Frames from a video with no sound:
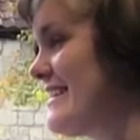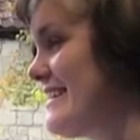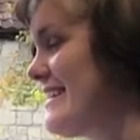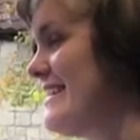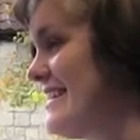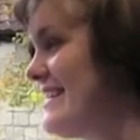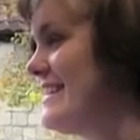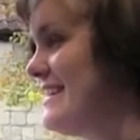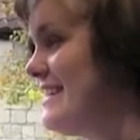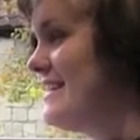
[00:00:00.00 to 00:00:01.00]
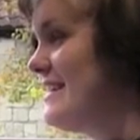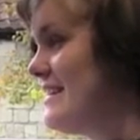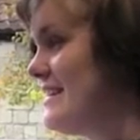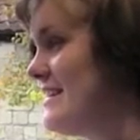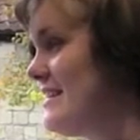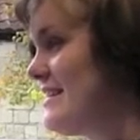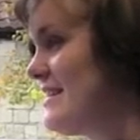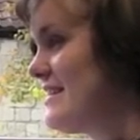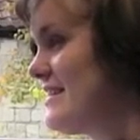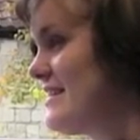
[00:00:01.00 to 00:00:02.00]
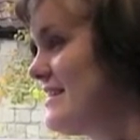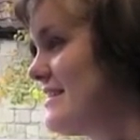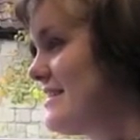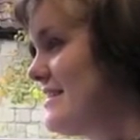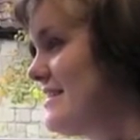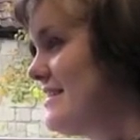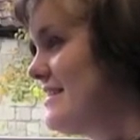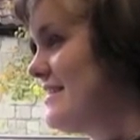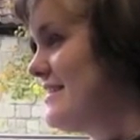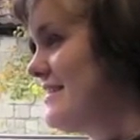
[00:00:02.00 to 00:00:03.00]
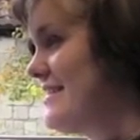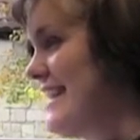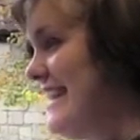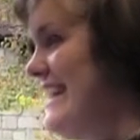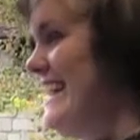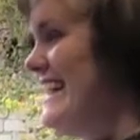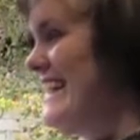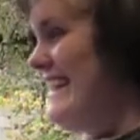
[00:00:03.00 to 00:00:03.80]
The person shown says nothing.